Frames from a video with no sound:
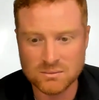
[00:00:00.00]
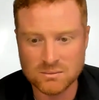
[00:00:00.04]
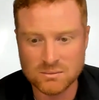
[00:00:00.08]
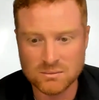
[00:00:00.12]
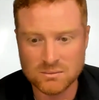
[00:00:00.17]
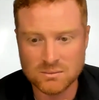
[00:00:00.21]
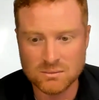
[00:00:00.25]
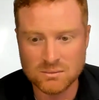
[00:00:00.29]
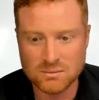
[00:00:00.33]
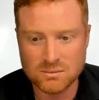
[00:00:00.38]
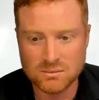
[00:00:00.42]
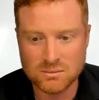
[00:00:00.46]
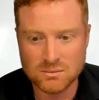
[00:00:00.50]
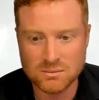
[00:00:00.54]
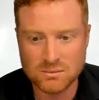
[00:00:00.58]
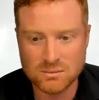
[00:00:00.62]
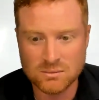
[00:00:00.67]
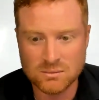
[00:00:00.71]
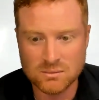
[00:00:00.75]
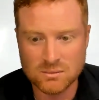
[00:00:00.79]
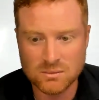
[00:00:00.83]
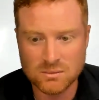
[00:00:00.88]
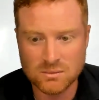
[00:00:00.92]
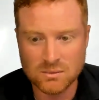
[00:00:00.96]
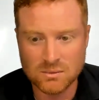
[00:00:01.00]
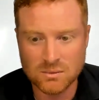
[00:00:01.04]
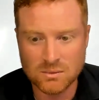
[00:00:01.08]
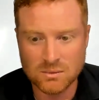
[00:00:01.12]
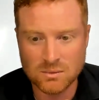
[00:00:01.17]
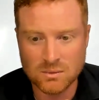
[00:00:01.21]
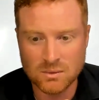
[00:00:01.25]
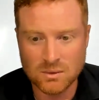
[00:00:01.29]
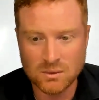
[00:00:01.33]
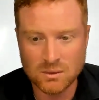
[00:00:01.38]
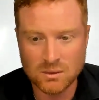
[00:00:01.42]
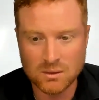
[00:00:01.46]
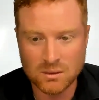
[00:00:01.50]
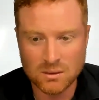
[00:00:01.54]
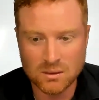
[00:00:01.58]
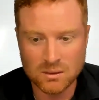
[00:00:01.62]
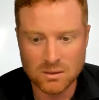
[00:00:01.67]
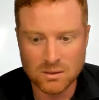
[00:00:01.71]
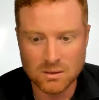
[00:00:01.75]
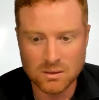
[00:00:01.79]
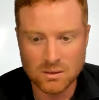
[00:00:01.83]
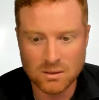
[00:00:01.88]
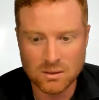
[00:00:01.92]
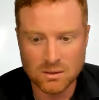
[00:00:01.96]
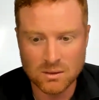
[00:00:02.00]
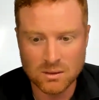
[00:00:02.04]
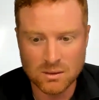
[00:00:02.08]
No one is speaking in this clip.